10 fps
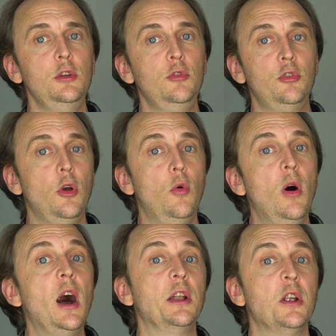you, so
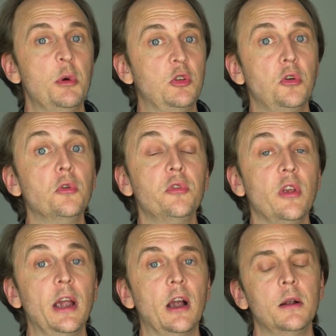what? I'm a
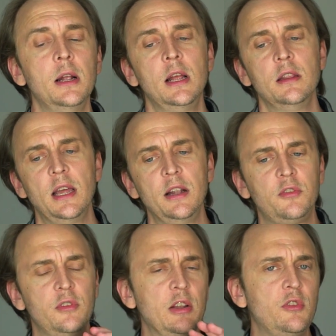truthsayer.
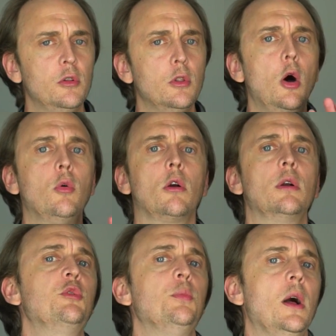That's a lower
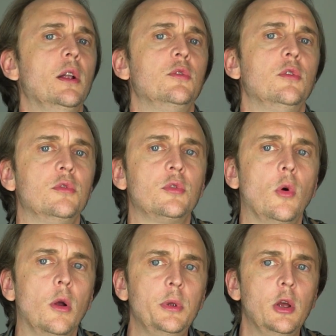response of
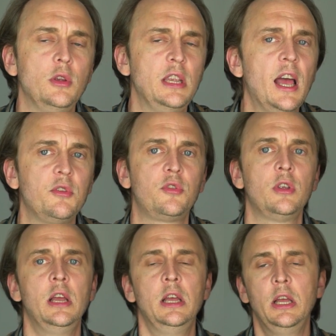Scorpio. Yes,
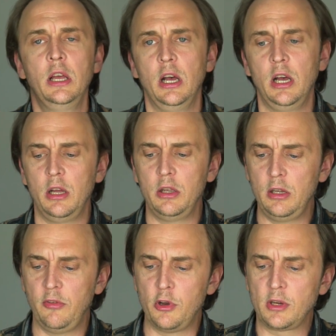
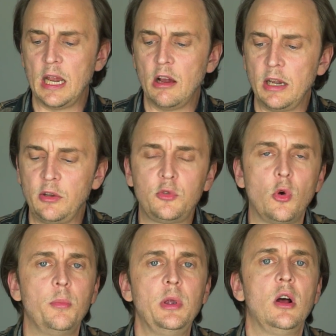if you're carrying
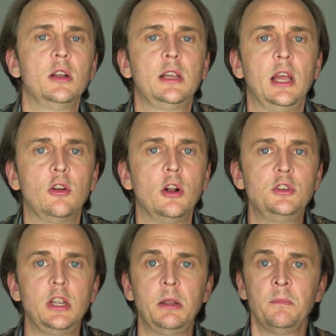Scorpionic
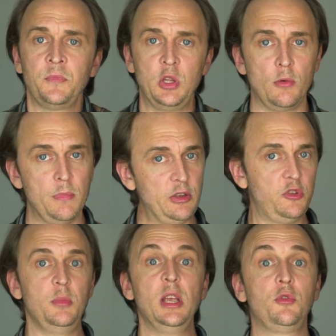energy, you're meant
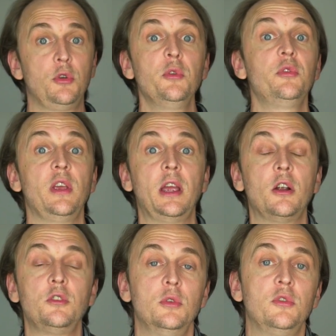to be a
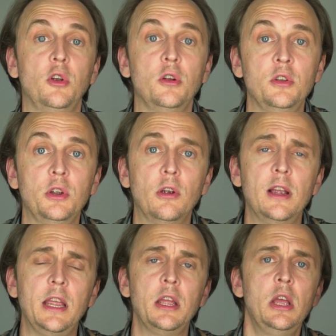truthsayer to a certain
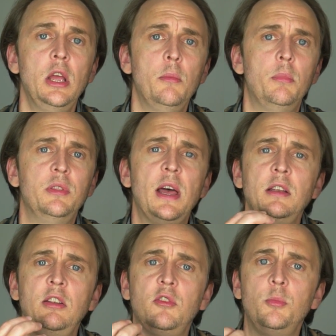degree, but that
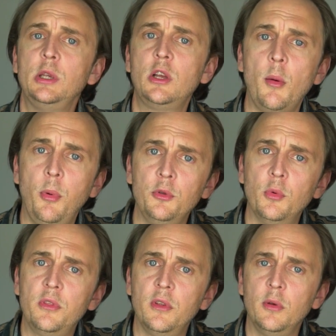needs to be coupled
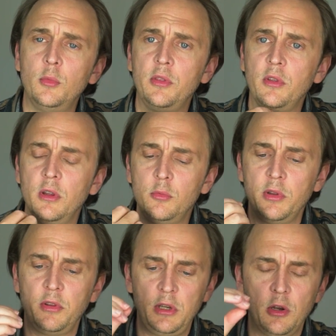with
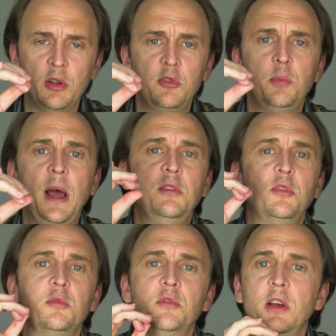a
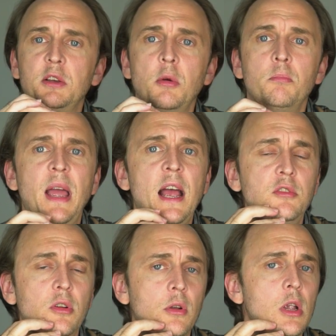spice of
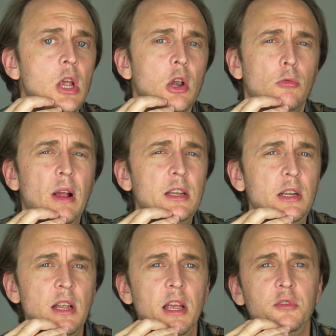compassion,
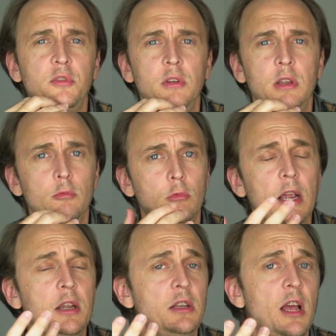
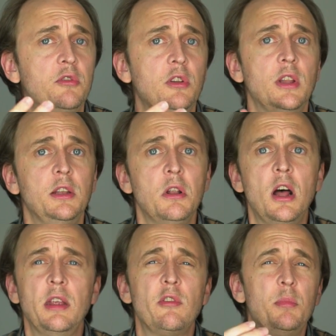recognizing that
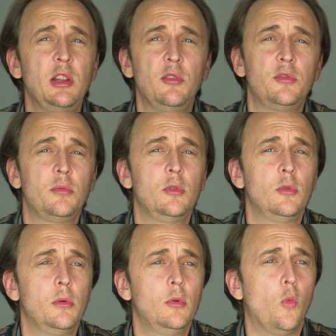not everybody's
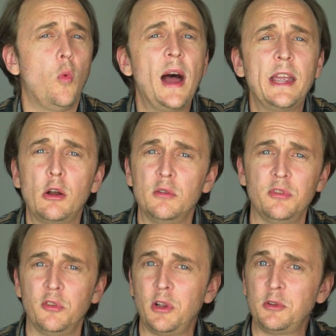wired
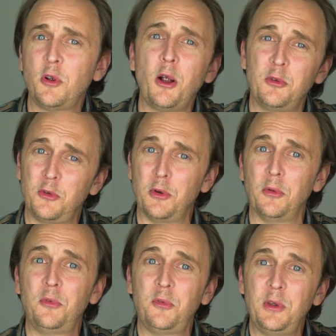for such hard
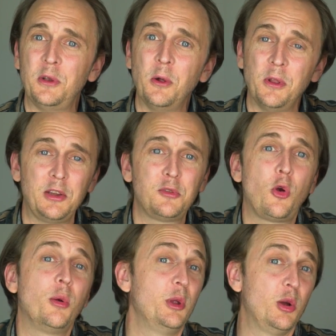truths, like
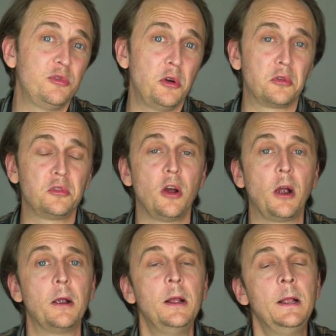Scorpio folks
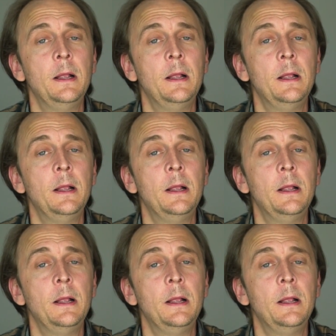are.